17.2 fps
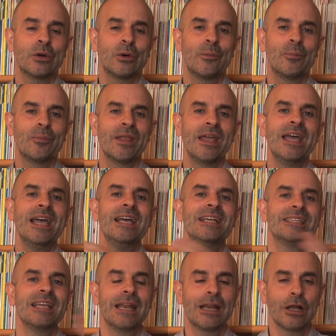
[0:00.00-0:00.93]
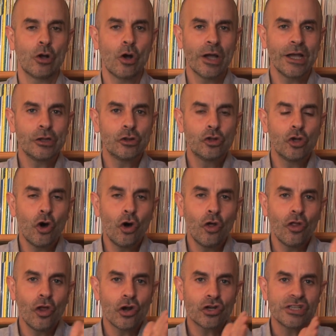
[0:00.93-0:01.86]
Once students add their own
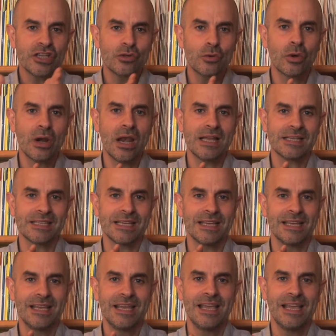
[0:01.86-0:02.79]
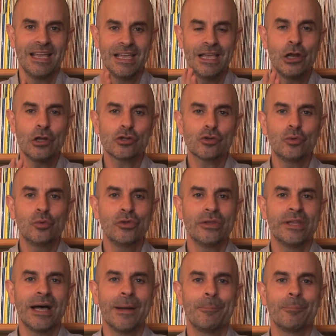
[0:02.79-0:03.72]
personalized cards to the
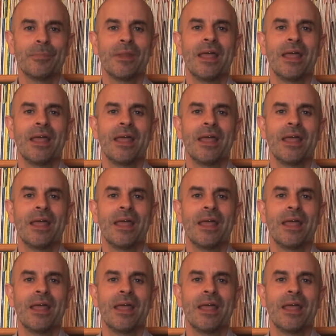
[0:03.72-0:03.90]
envelopes,